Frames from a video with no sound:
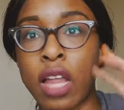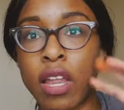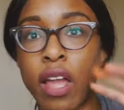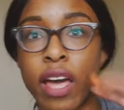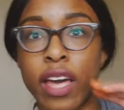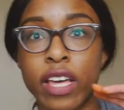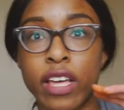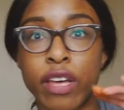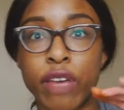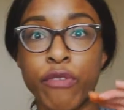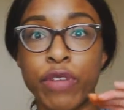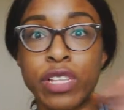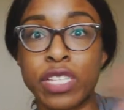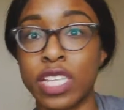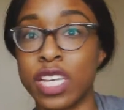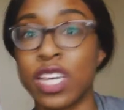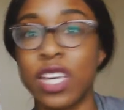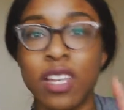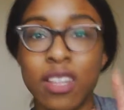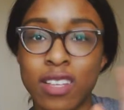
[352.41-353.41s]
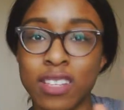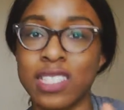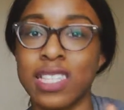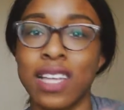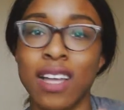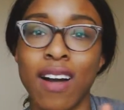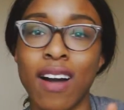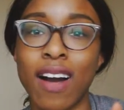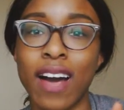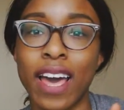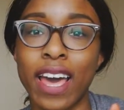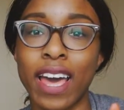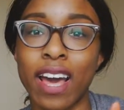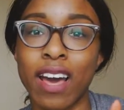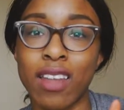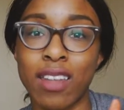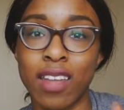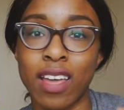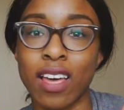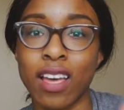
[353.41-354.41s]
like ridiculously high,
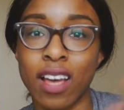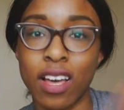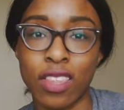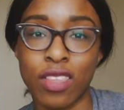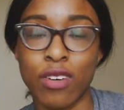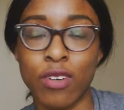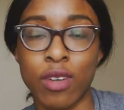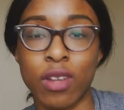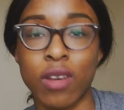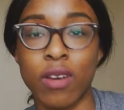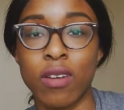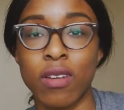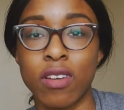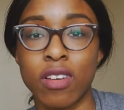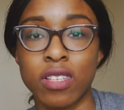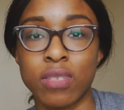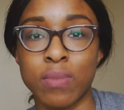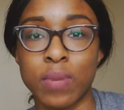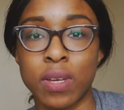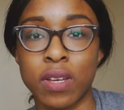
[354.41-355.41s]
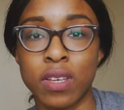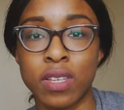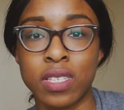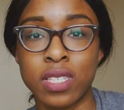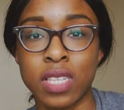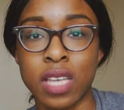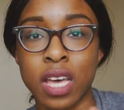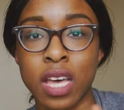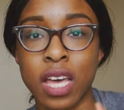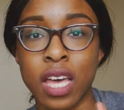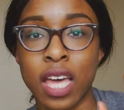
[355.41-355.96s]
unlike other granolas, because